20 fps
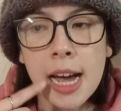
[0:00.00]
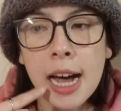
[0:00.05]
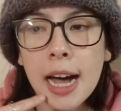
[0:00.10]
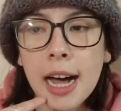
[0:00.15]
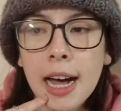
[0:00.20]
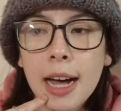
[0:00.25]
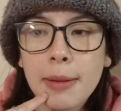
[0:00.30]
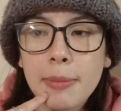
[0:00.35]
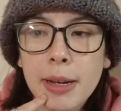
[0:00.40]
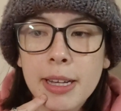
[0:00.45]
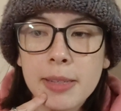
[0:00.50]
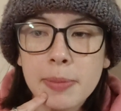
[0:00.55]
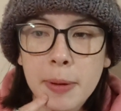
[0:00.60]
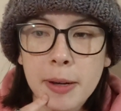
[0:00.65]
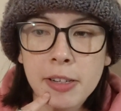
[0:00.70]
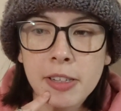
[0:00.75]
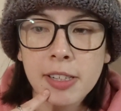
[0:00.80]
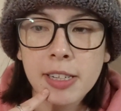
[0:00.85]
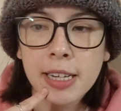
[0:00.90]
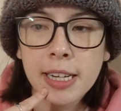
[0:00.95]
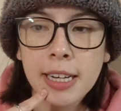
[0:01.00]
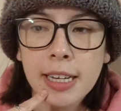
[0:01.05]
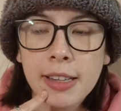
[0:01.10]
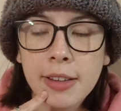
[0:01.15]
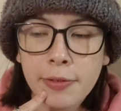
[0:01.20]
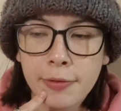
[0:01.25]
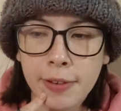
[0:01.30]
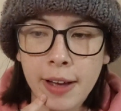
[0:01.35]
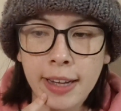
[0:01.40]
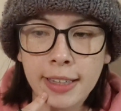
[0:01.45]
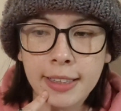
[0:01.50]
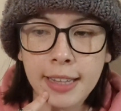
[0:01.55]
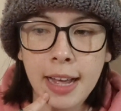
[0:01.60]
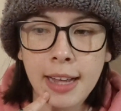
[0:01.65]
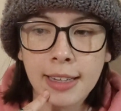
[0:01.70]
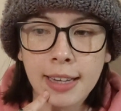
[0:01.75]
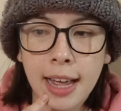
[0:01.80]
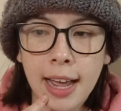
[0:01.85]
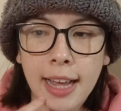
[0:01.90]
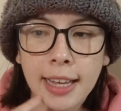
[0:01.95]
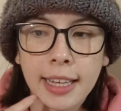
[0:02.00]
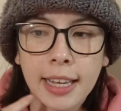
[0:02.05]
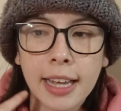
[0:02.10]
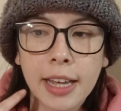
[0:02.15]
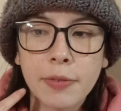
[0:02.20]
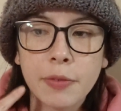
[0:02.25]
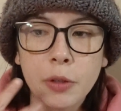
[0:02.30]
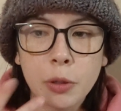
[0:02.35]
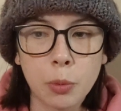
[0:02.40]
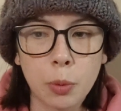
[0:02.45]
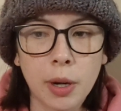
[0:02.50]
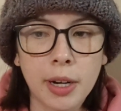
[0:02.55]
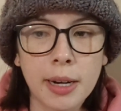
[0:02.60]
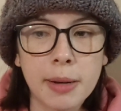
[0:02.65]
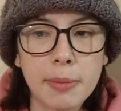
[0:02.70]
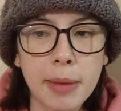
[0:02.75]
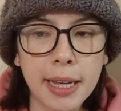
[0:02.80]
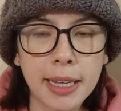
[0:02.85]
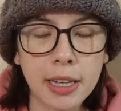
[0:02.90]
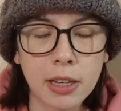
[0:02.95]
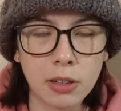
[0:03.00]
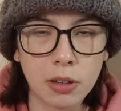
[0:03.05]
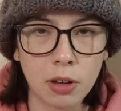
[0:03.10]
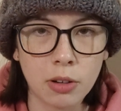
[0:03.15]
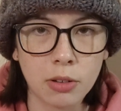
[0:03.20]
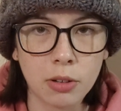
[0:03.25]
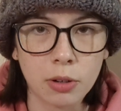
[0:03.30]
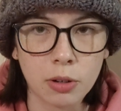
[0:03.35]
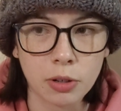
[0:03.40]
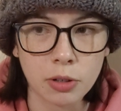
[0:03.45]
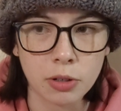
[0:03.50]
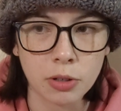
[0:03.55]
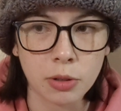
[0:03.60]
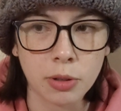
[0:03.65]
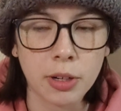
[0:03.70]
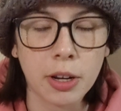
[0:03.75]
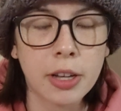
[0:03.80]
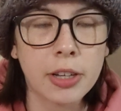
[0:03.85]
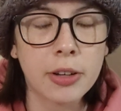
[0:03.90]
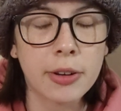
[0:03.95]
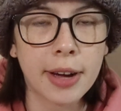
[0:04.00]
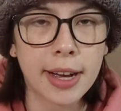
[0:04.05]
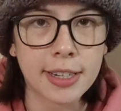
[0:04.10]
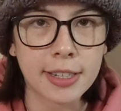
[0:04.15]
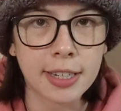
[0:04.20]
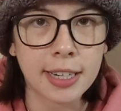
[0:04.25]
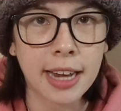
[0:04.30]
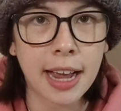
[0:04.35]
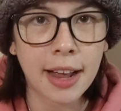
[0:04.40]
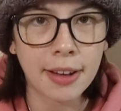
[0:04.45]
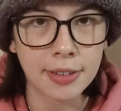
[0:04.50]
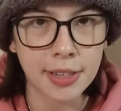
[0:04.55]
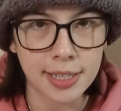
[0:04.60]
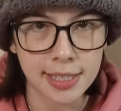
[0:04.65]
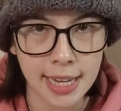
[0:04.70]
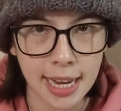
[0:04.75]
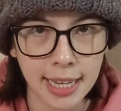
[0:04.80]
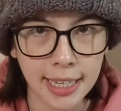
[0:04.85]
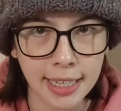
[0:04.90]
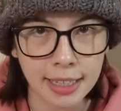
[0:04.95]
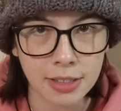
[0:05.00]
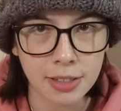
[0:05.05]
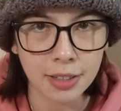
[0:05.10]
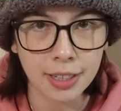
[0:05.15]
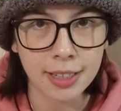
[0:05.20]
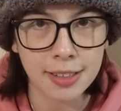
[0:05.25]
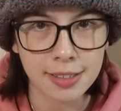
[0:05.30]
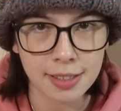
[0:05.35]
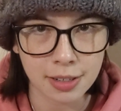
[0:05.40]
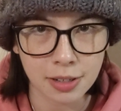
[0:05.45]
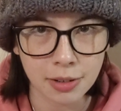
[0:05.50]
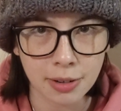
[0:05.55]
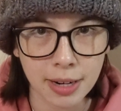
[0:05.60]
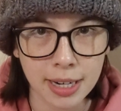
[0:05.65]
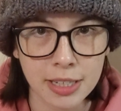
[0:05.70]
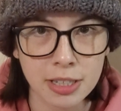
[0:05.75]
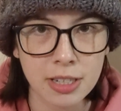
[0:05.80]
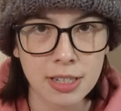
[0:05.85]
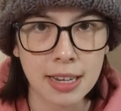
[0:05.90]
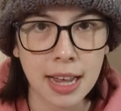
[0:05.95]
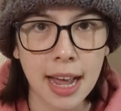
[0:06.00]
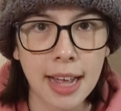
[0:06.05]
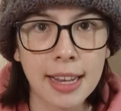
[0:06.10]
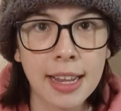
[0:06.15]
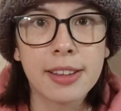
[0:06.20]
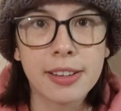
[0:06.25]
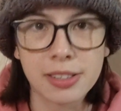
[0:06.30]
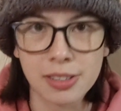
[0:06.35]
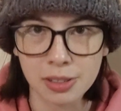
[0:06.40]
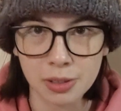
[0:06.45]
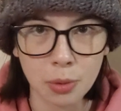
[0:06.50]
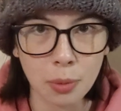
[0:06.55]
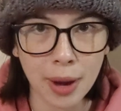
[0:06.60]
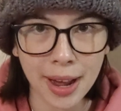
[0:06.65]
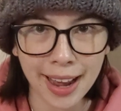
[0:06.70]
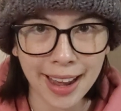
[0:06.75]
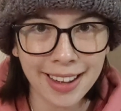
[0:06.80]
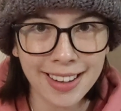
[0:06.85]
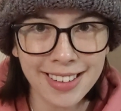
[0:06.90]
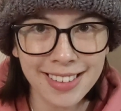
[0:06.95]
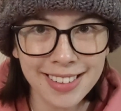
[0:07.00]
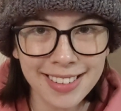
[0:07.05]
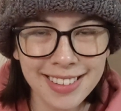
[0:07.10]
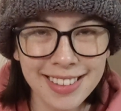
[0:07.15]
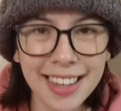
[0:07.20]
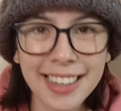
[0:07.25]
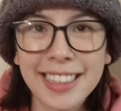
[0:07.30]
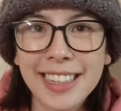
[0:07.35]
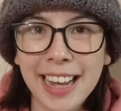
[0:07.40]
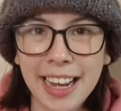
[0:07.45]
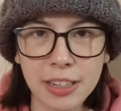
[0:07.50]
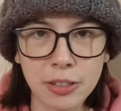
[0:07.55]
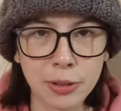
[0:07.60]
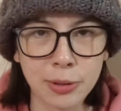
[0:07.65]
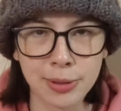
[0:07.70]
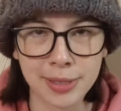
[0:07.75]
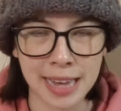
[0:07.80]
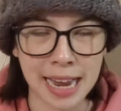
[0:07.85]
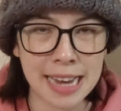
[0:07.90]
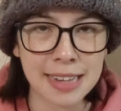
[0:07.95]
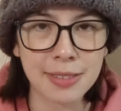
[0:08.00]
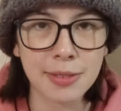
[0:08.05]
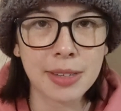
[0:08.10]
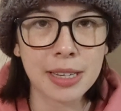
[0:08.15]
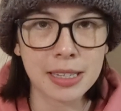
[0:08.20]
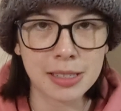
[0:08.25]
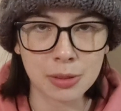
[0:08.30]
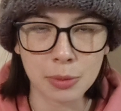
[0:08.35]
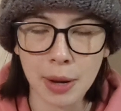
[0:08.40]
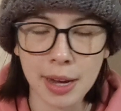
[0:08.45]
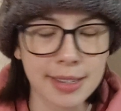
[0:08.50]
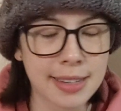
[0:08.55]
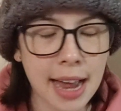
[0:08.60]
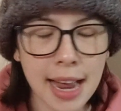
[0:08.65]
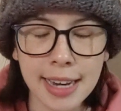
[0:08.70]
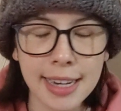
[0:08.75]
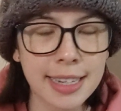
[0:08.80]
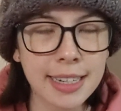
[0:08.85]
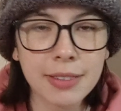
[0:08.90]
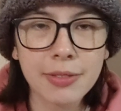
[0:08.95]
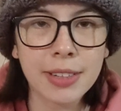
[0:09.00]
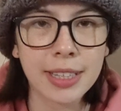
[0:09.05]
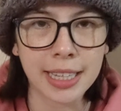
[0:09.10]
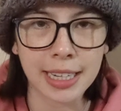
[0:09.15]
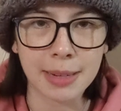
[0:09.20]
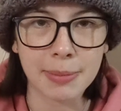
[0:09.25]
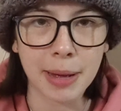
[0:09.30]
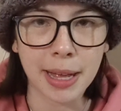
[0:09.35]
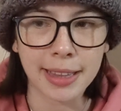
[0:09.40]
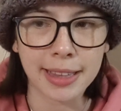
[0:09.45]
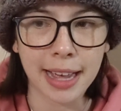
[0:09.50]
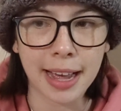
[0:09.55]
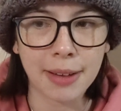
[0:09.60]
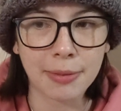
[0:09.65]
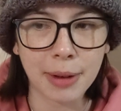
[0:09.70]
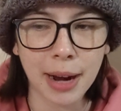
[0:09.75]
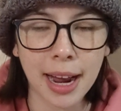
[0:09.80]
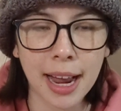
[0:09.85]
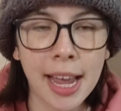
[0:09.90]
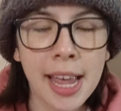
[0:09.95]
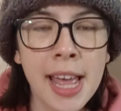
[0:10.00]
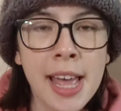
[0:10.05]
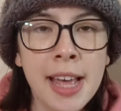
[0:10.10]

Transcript: especially the fact that like if you want to make it longer or shorter, you actually have to take into consideration that the squares, like the actual size of the squares, I didn't even think about that, right?